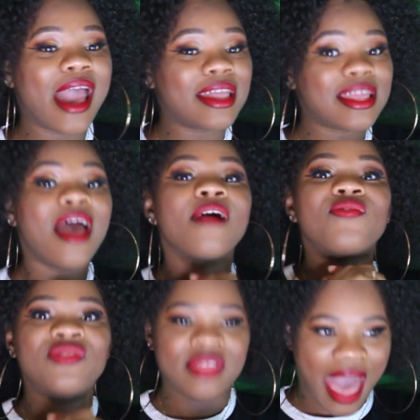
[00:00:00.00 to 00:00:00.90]
And
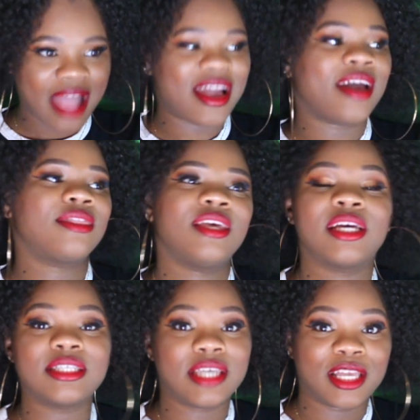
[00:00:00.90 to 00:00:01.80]
that I
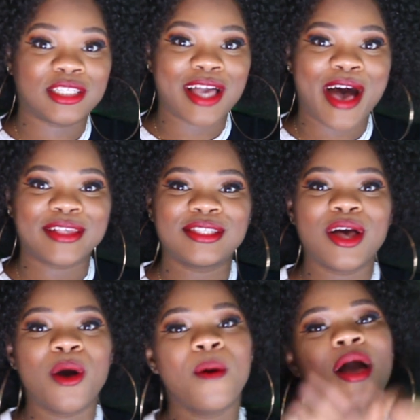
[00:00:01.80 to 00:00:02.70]
think is it, y'all.
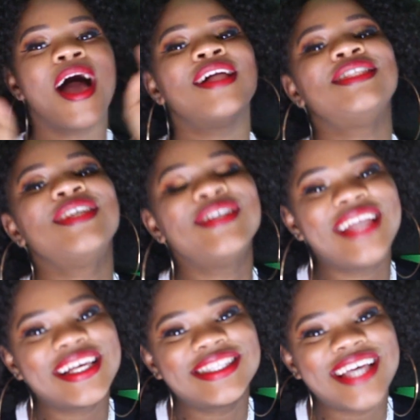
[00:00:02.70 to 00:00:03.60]
So until
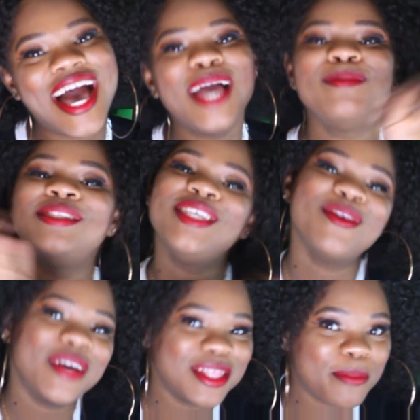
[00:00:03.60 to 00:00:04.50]
next time, see
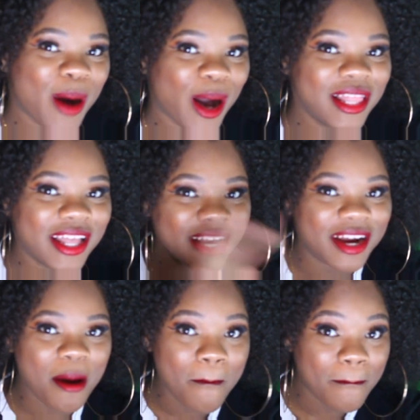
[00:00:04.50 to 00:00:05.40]
you in the
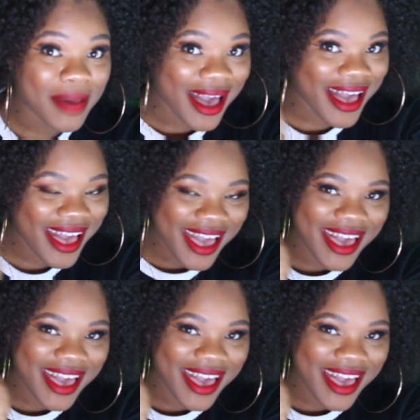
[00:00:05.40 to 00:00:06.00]
parlor. Bye.